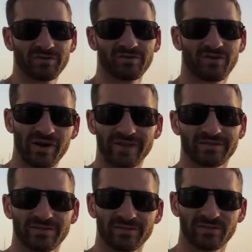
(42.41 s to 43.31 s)
for our
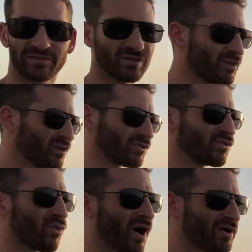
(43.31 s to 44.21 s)
ancestors to the
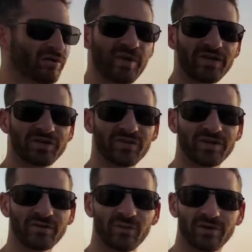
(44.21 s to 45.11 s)
wider
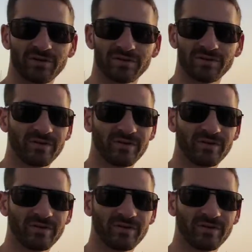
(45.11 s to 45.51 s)
Mediterranean world.